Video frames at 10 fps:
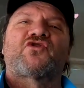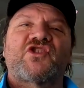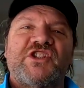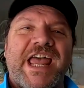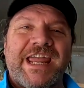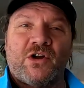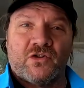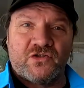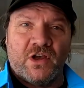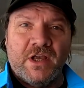those
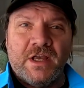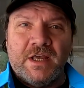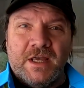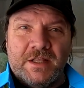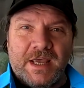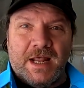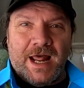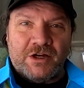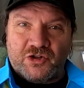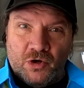snails
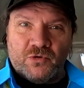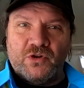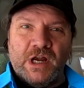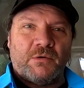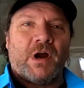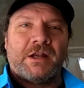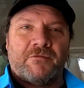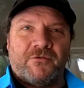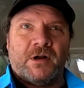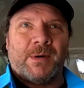that I showed you that were on
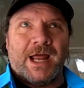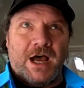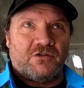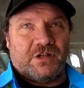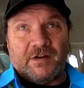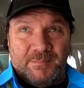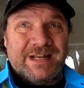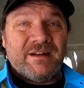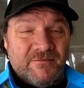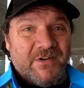the front of my house that have
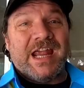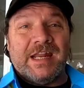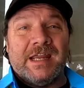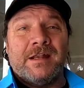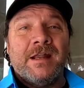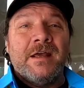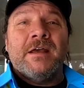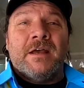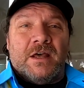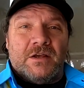been invading
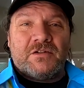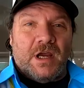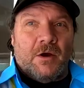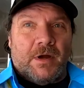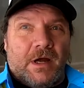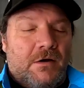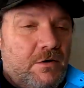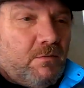this area?